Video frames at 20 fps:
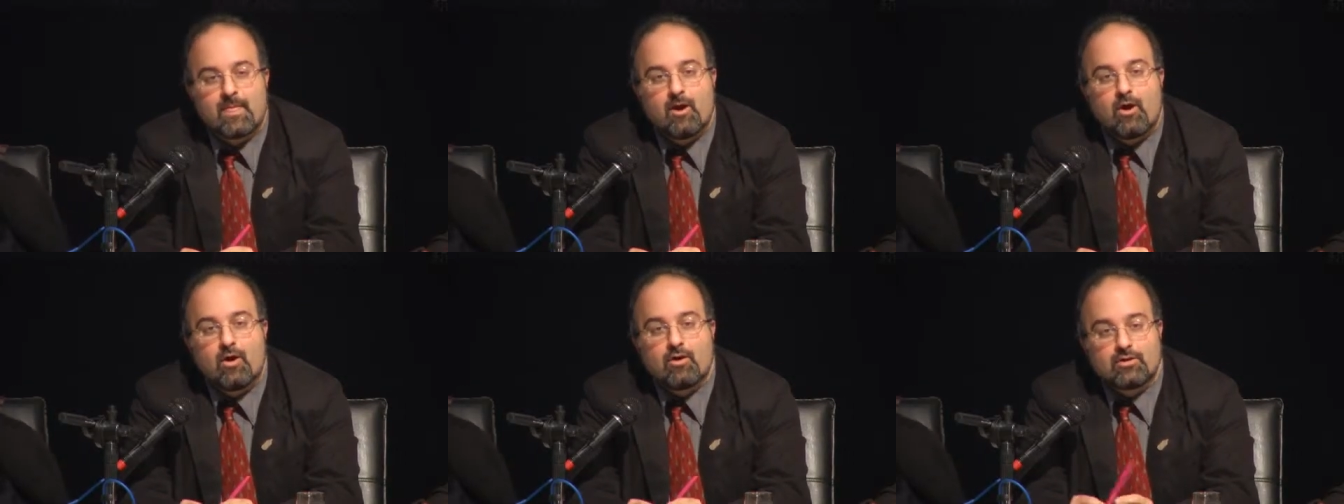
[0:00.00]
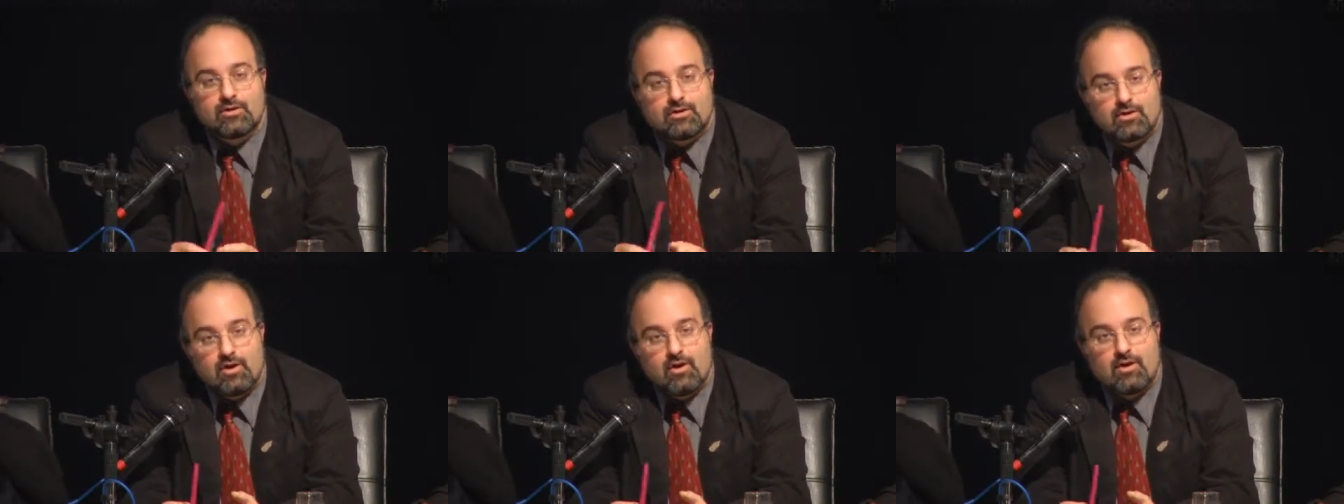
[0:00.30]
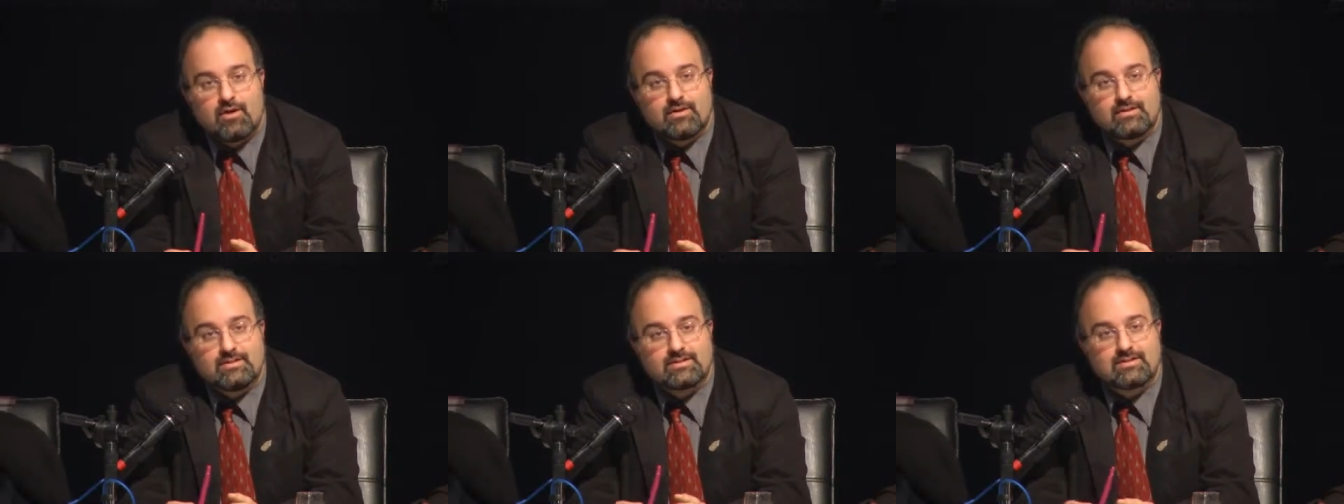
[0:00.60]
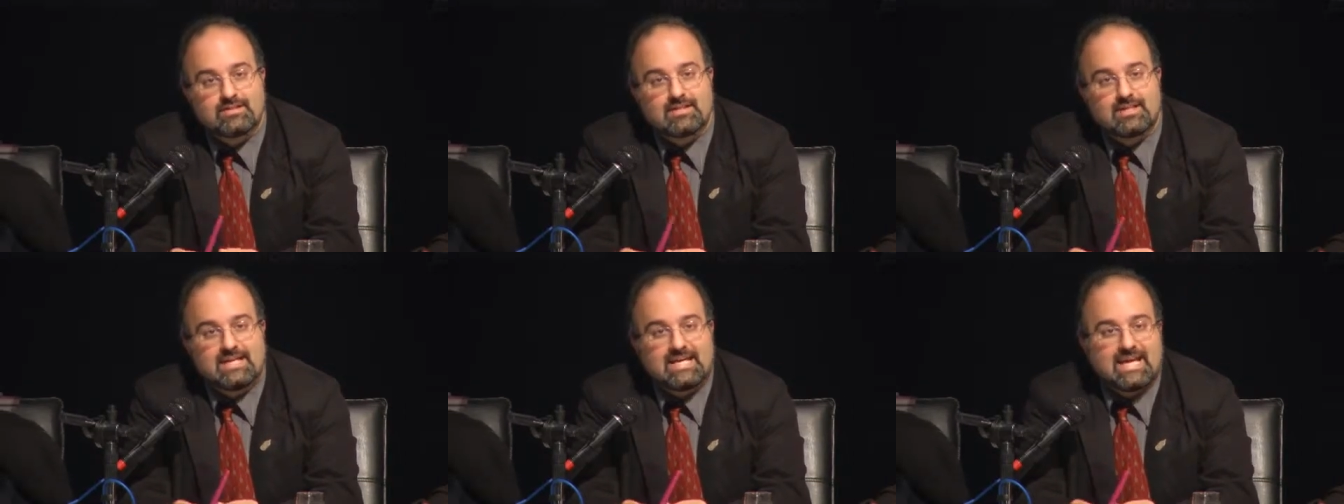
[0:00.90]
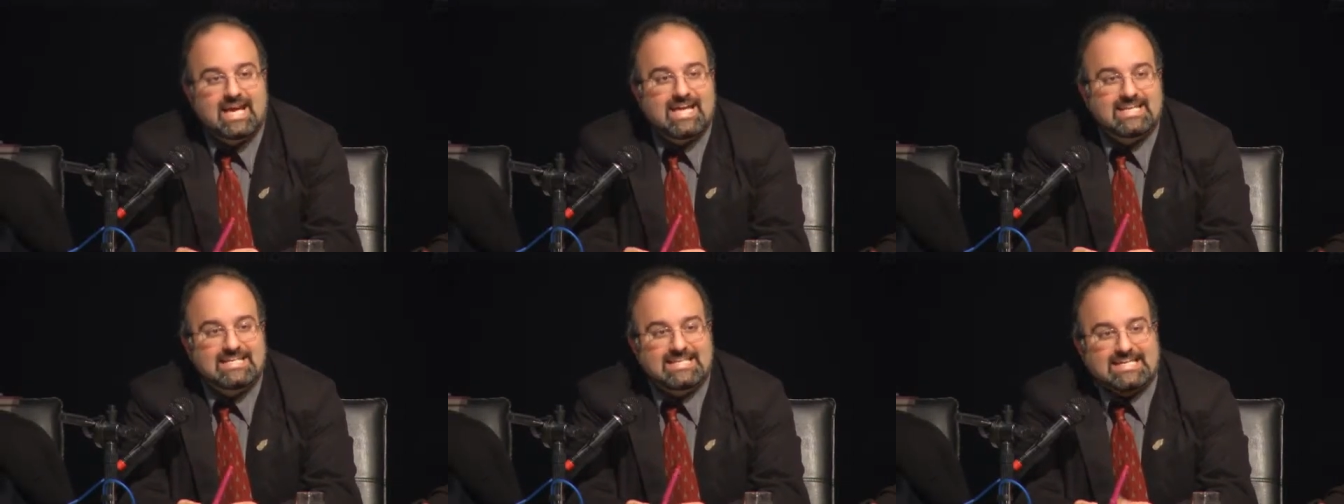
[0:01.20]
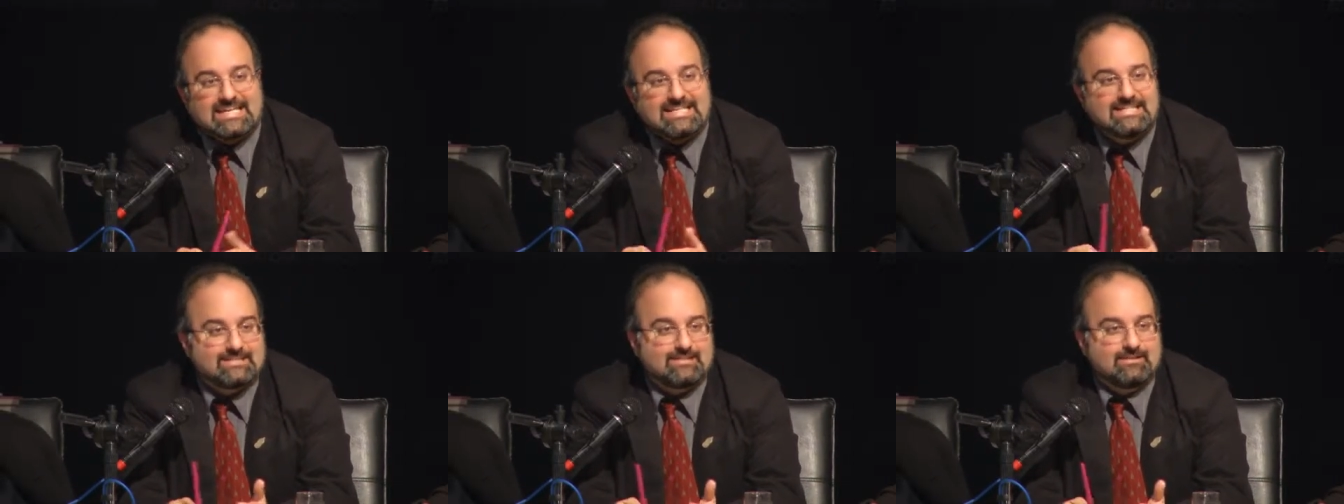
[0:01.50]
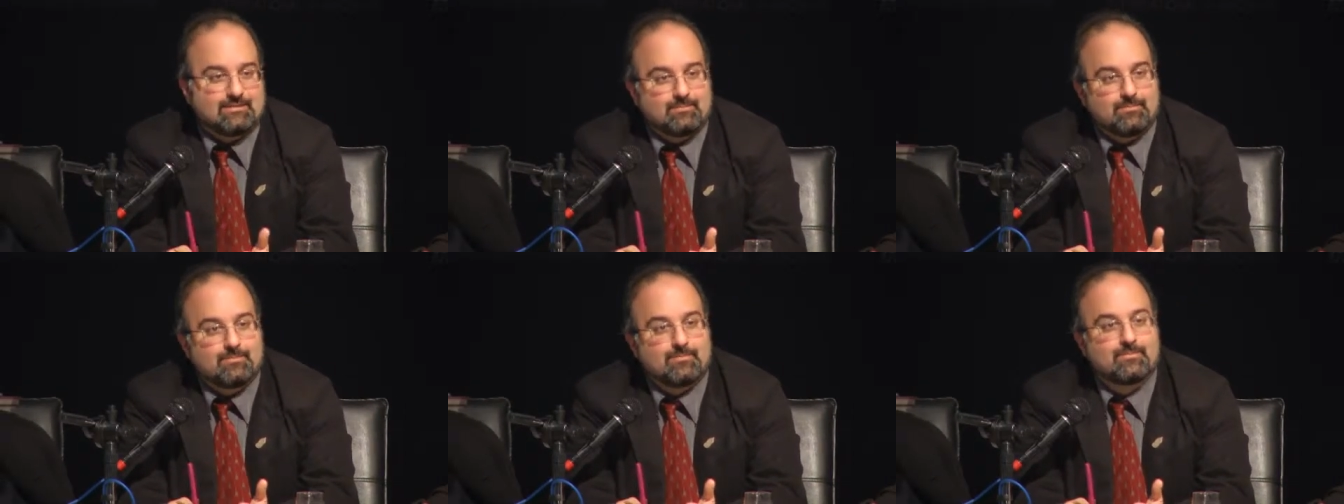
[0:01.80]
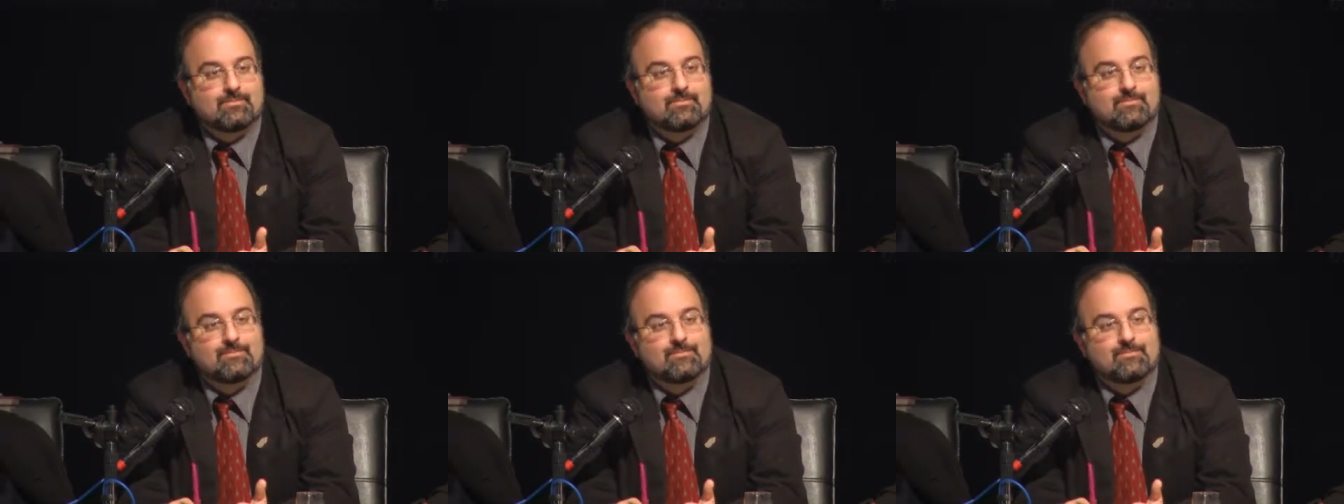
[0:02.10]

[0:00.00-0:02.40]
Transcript: are not an ism.